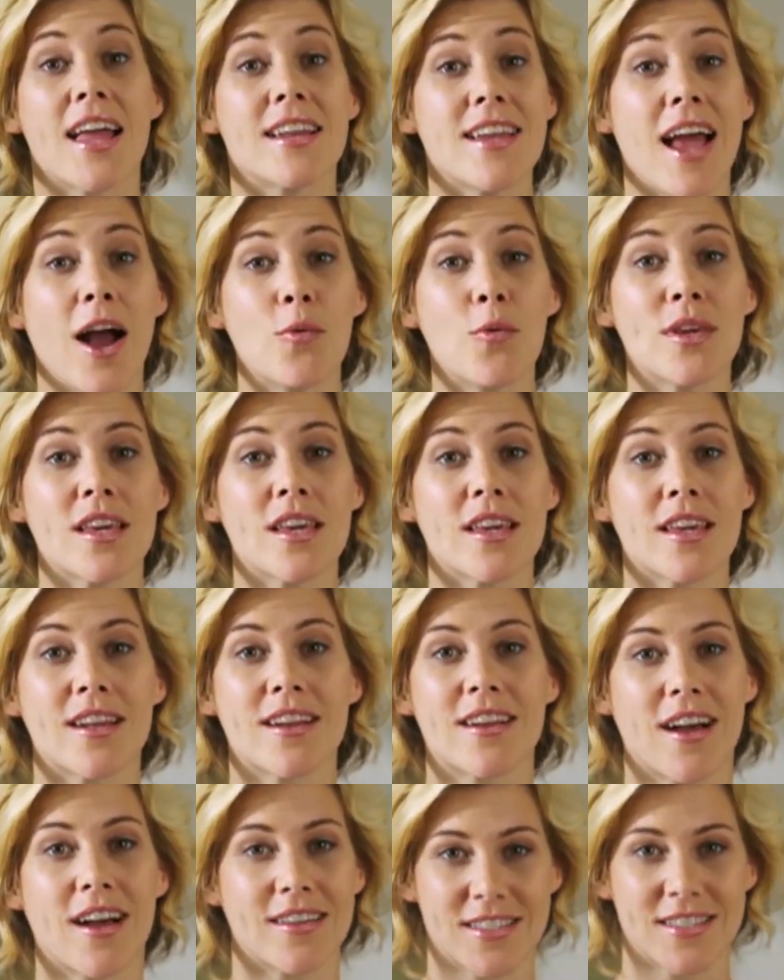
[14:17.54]
And now we
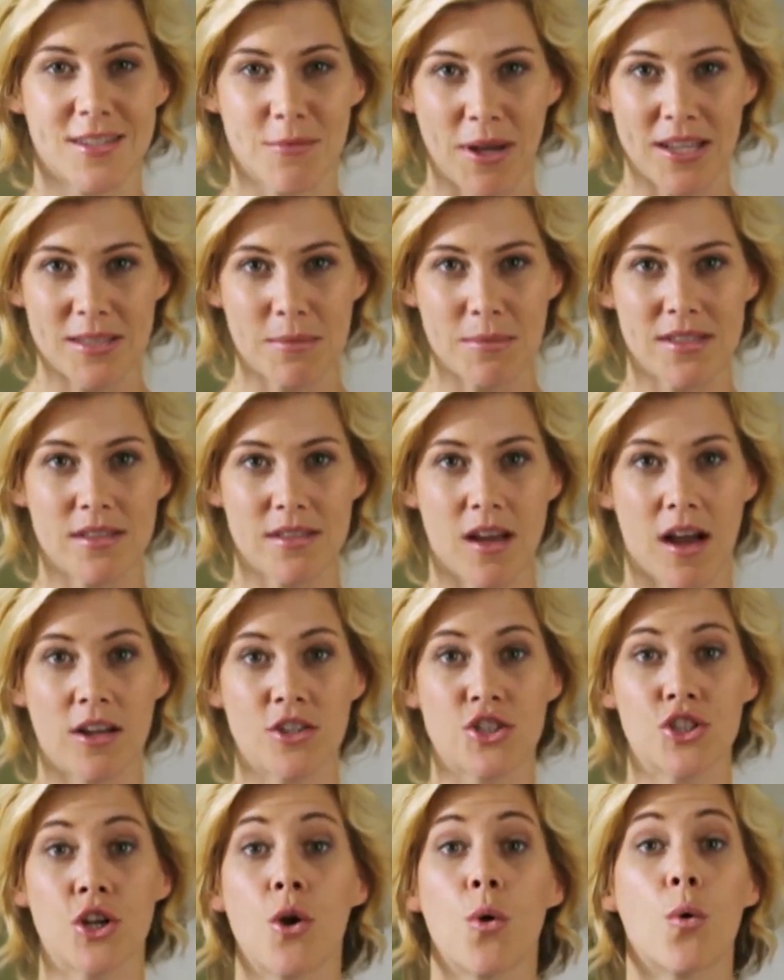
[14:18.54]
can get a customized
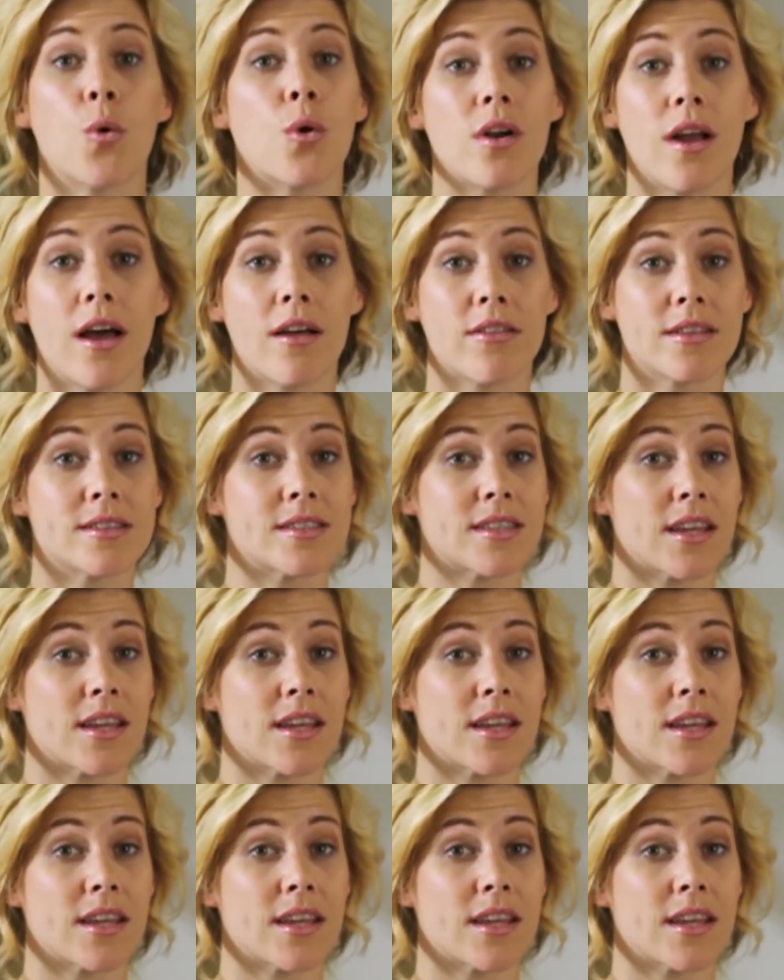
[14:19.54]
massage or a healthy